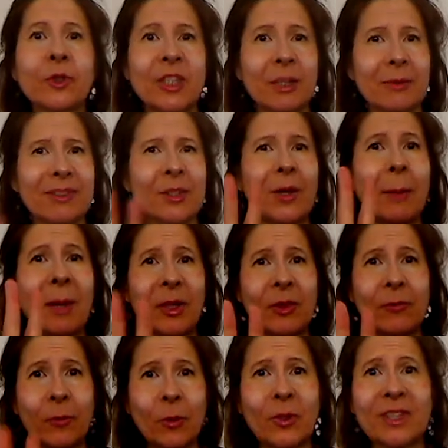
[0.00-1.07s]
So about
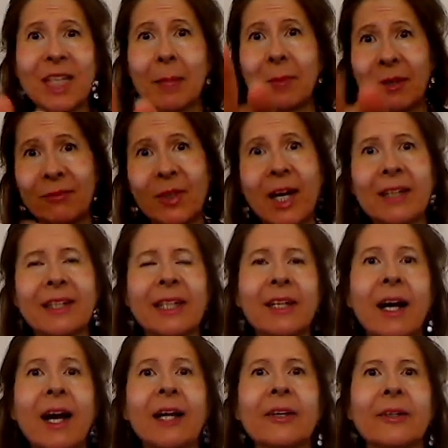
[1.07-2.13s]
the fourth time I finally
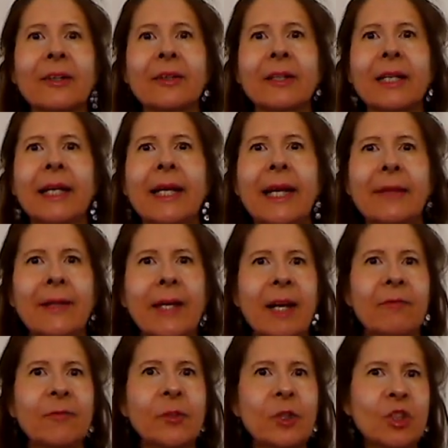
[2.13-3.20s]
got her, and then
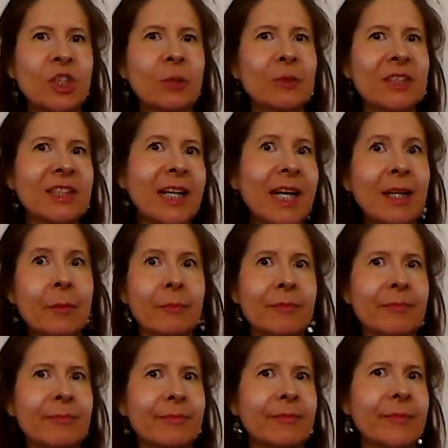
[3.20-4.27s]
at first she was kind of,
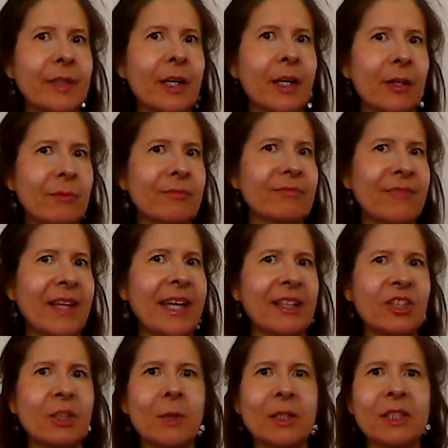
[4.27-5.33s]
you know,
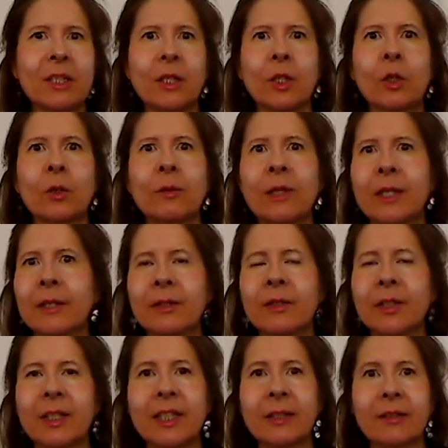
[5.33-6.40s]
like she wasn't going
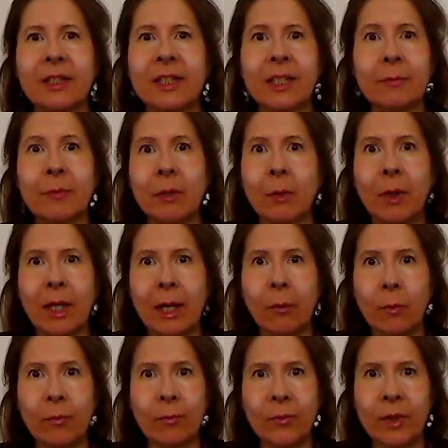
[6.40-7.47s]
to give me what
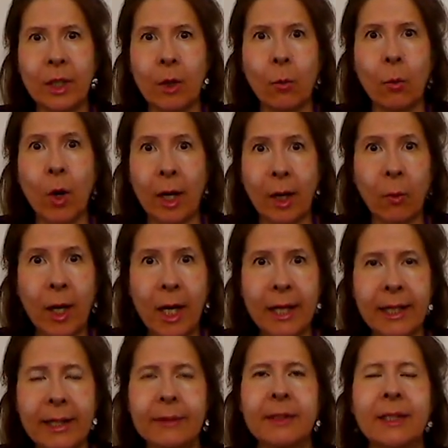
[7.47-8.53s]
I, you know, what I
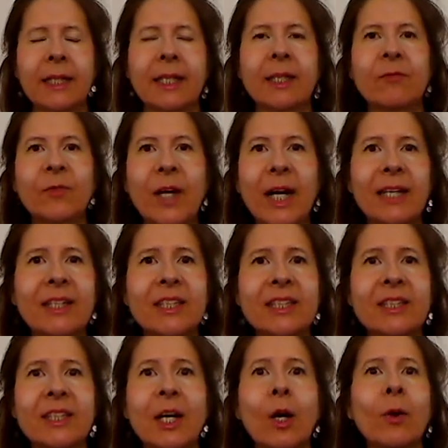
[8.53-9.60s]
wanted. And finally
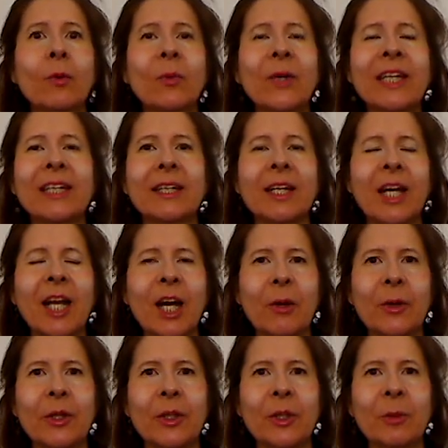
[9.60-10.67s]
she said, oh, and we can
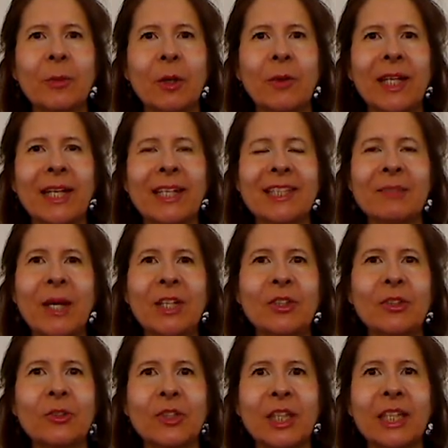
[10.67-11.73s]
lower your bill. We got a
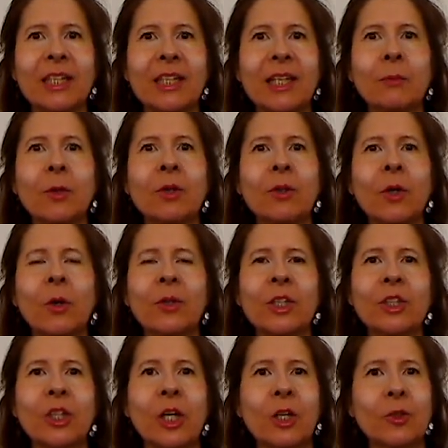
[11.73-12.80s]
special deal and we'll
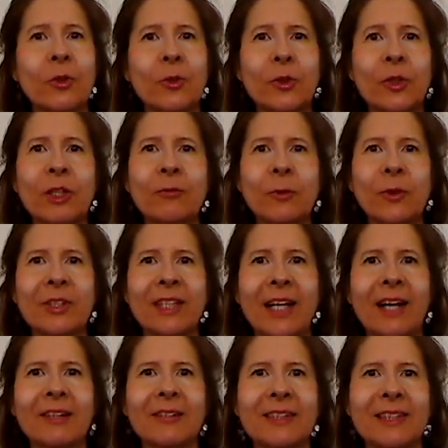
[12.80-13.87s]
only charge you
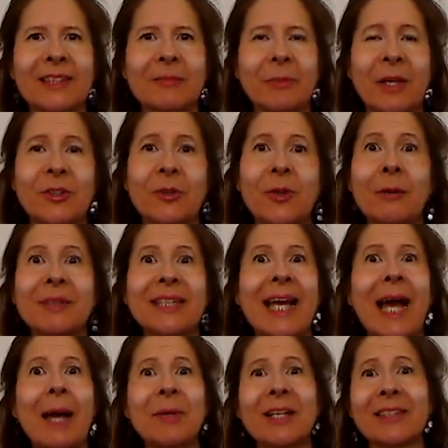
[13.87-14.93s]
$34 this month. So I was
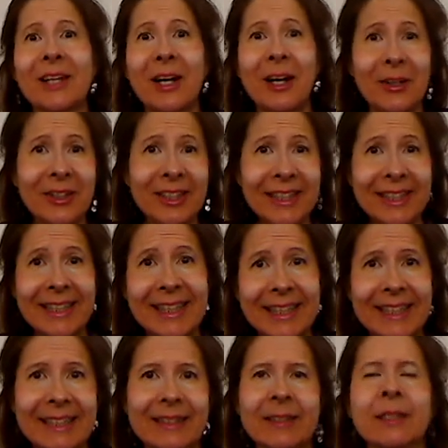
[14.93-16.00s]
happy. I thought,
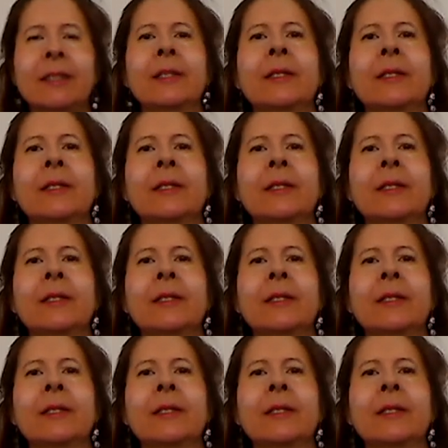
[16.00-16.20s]
oh, good.